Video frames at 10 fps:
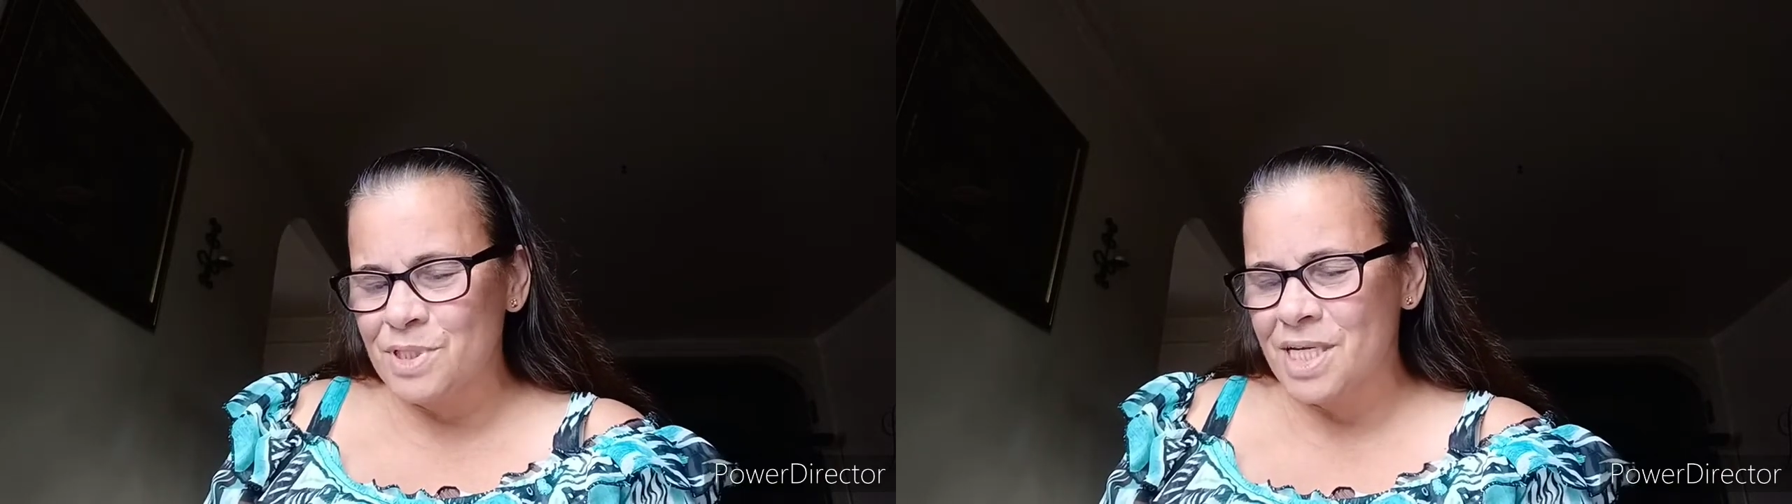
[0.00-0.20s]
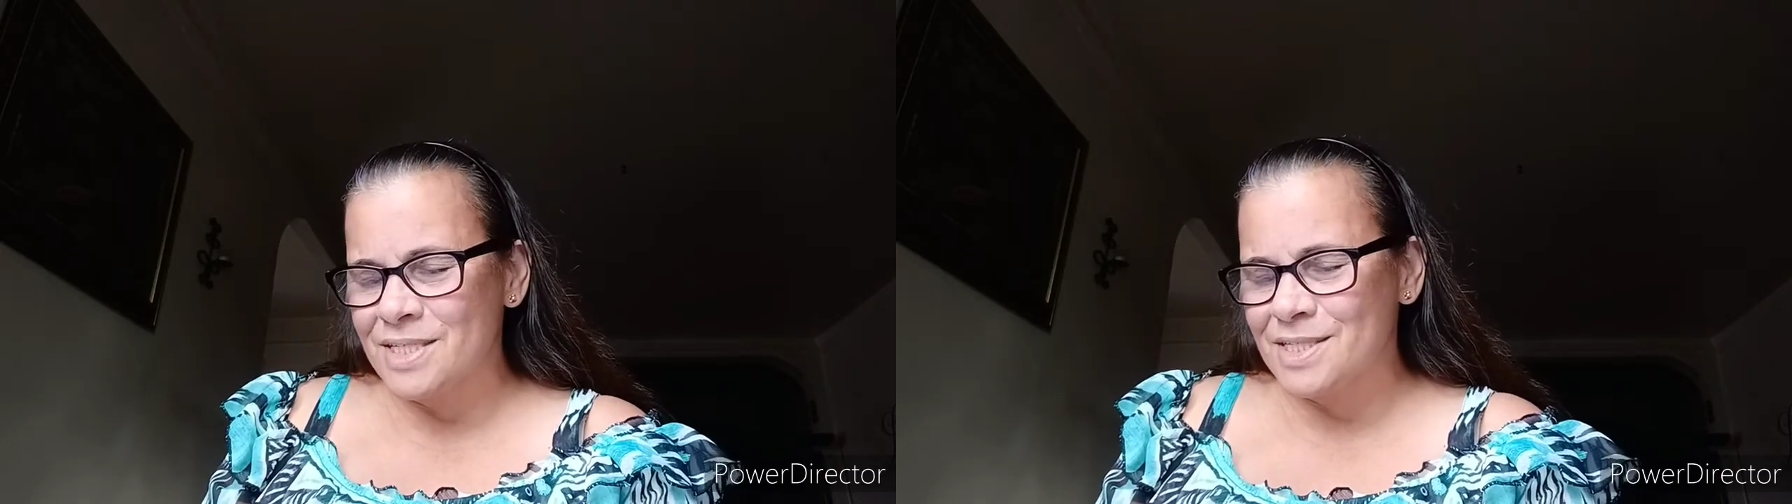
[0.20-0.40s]

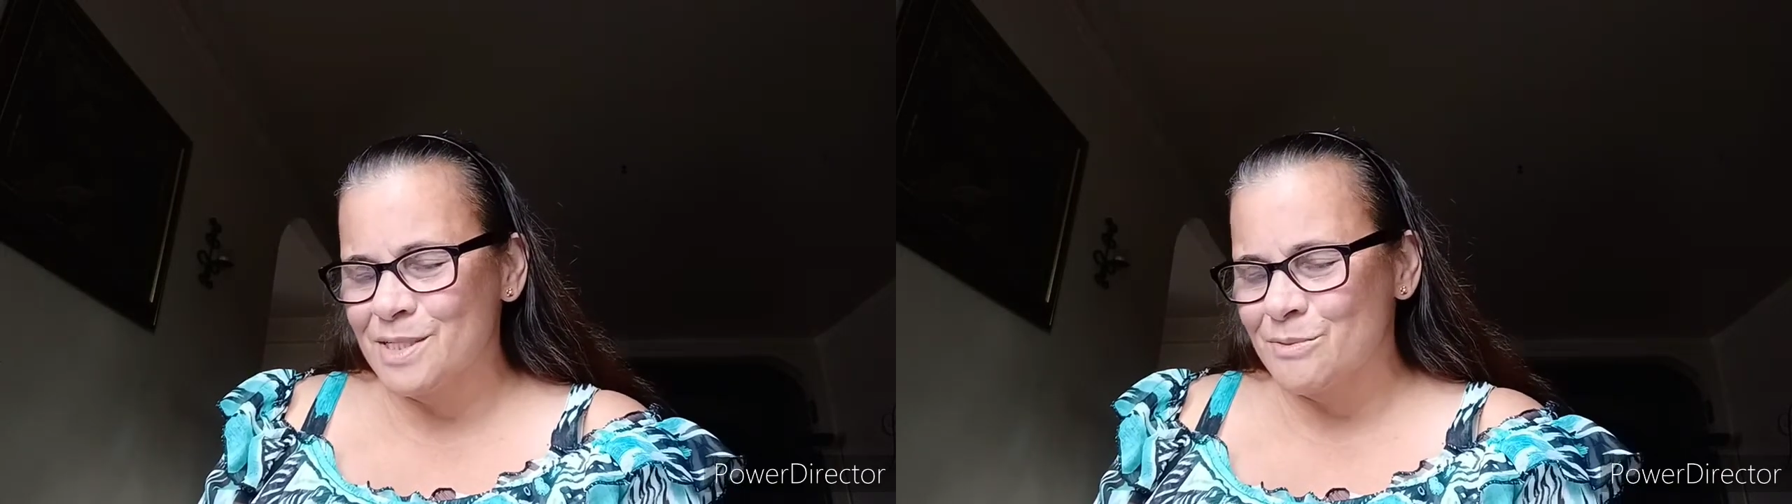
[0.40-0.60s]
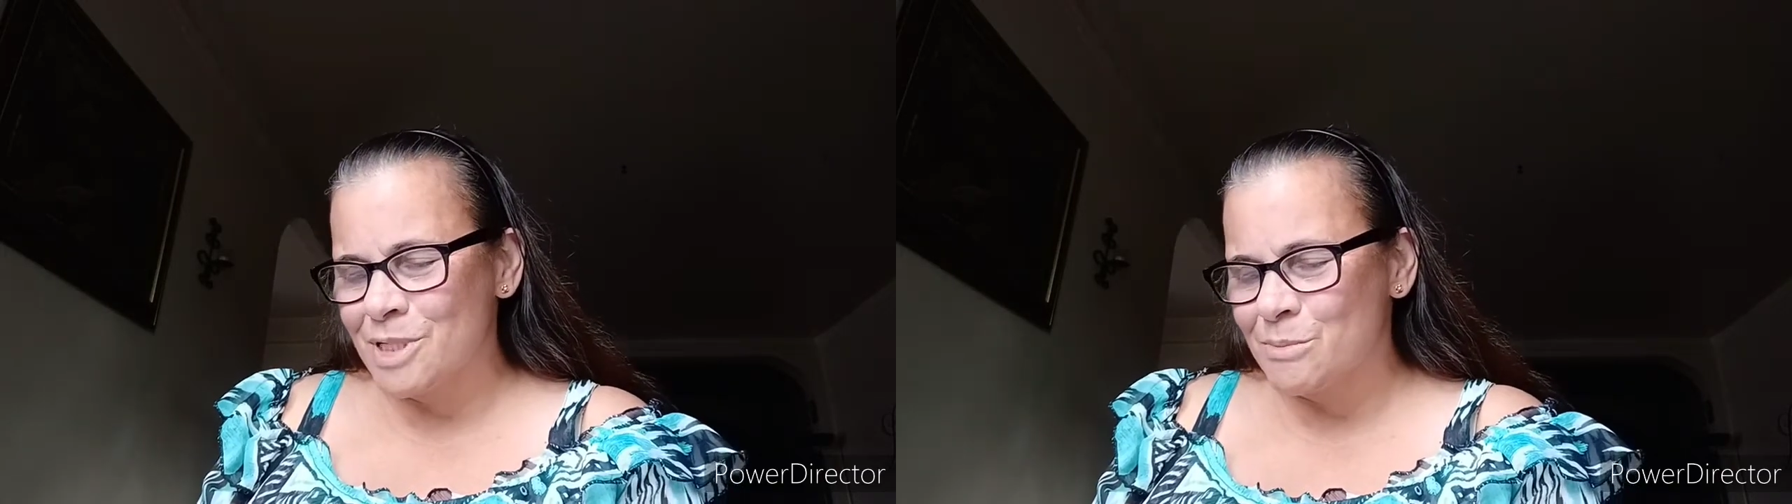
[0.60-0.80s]

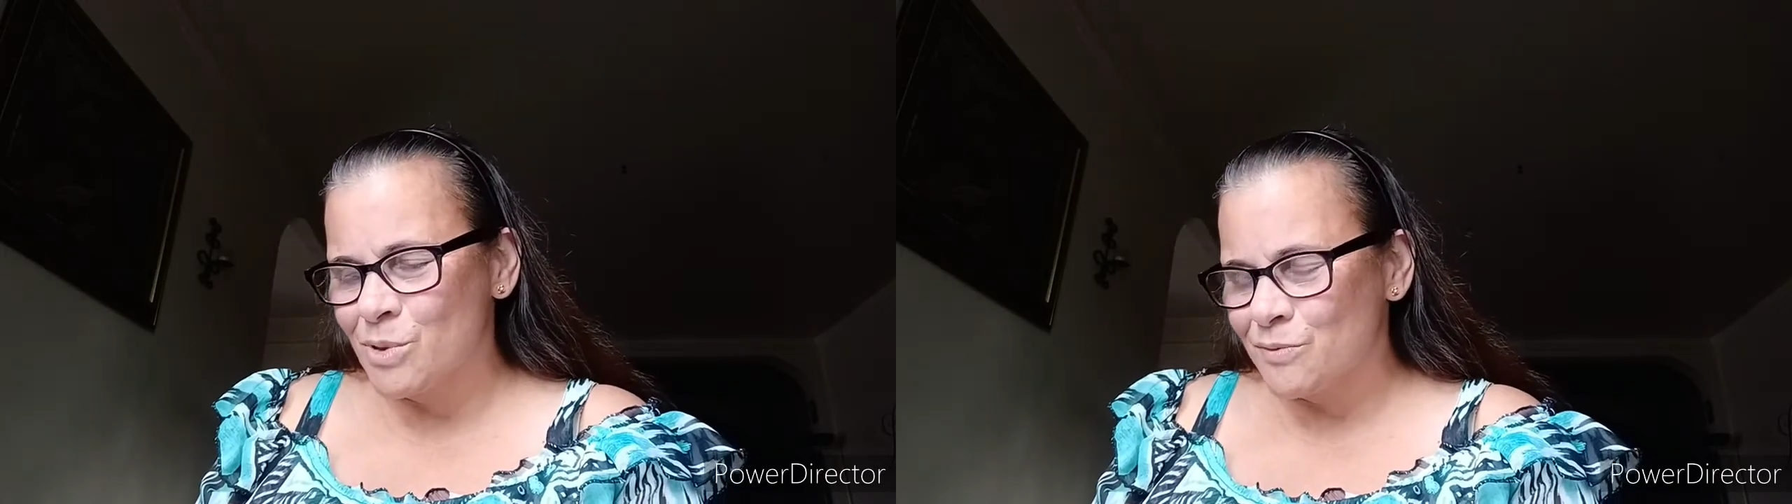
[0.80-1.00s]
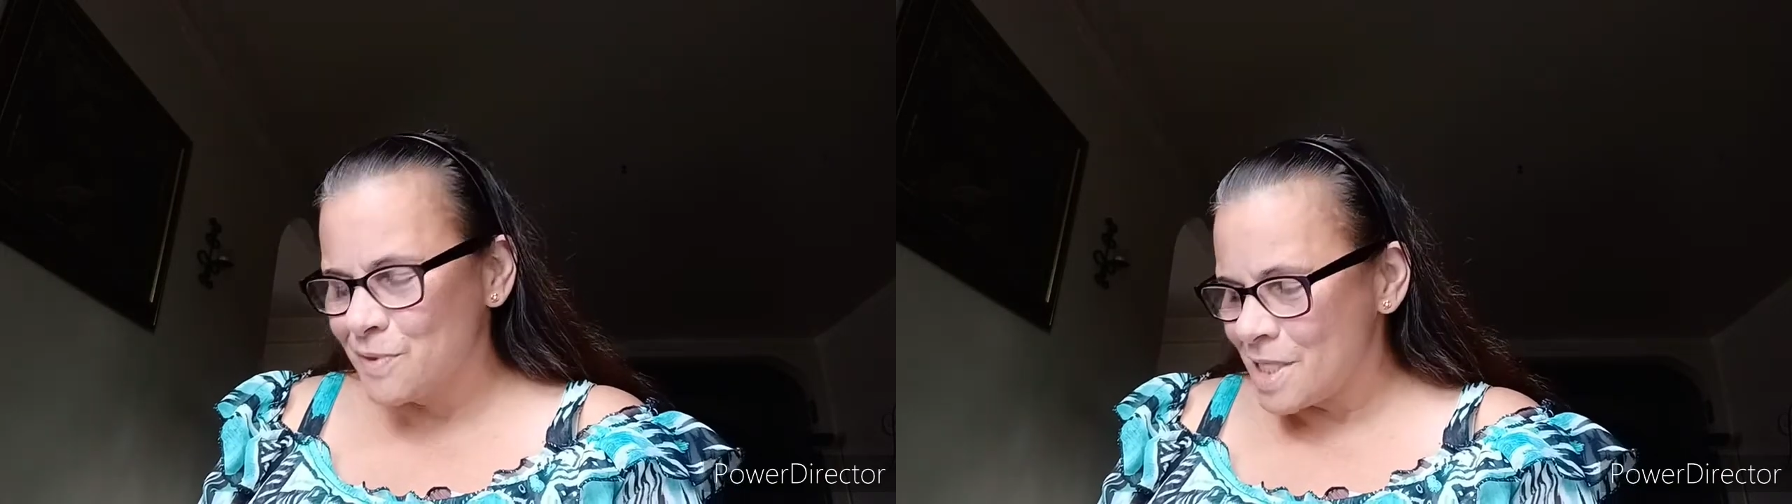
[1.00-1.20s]
tasty
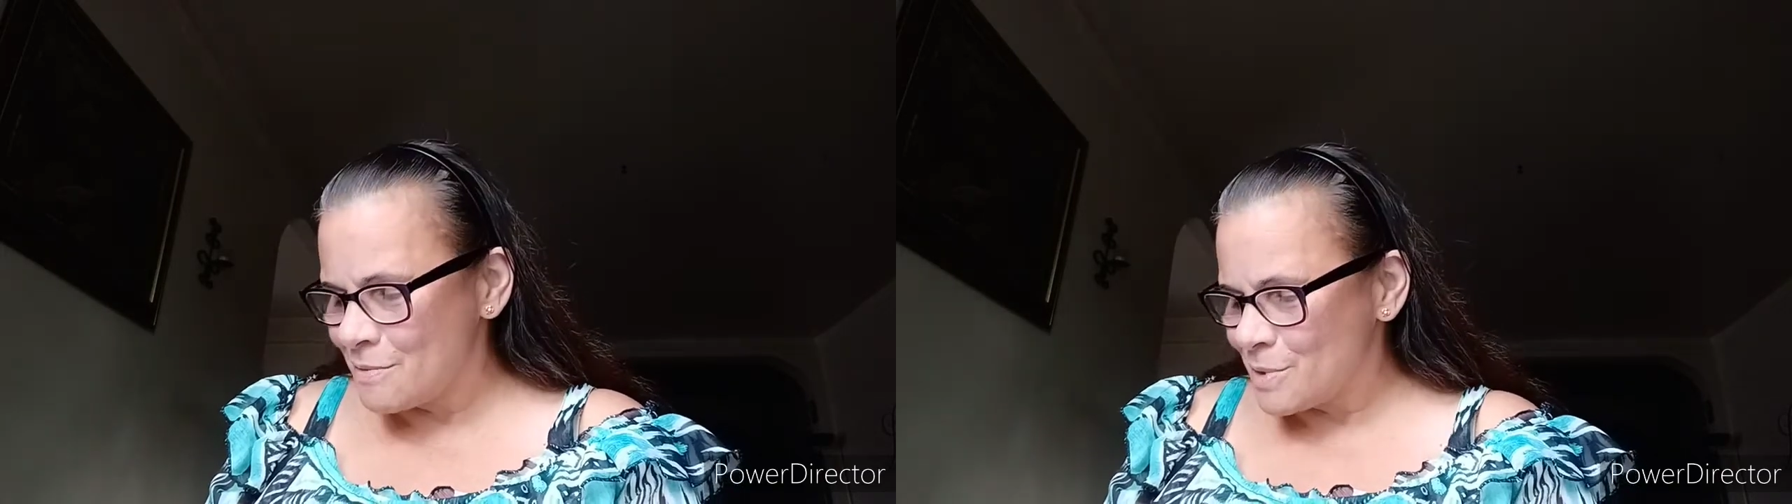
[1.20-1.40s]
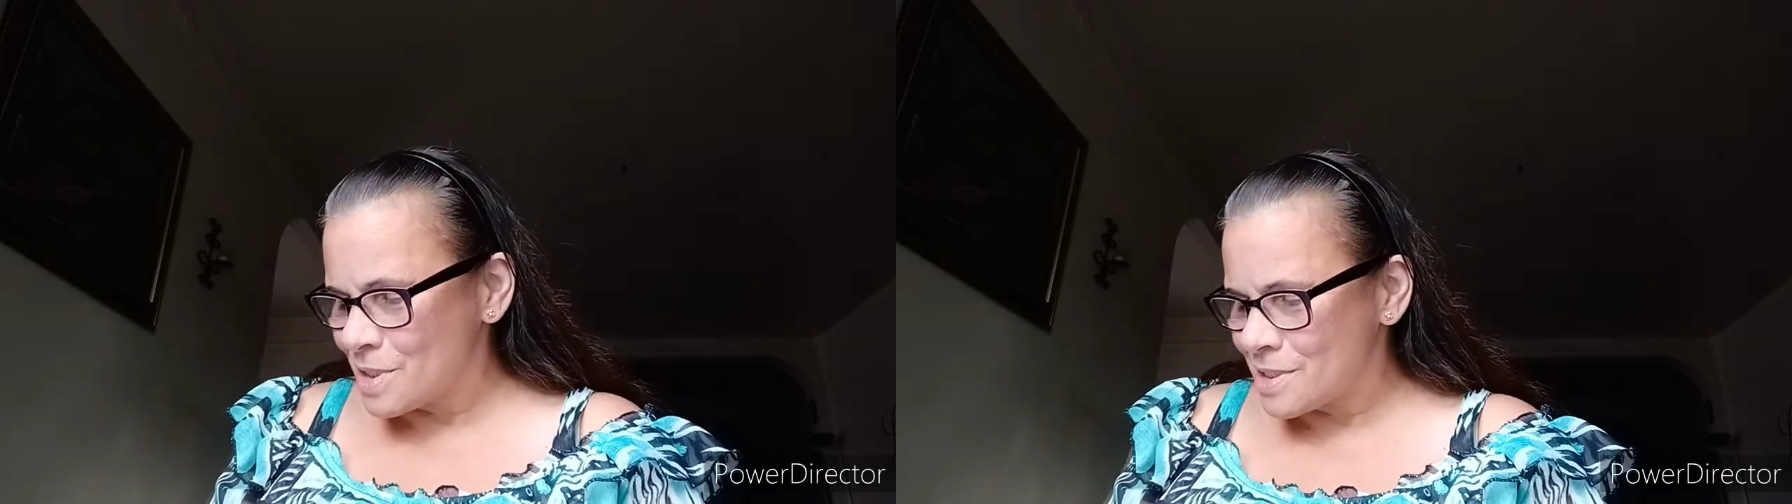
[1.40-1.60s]
rainbow flavors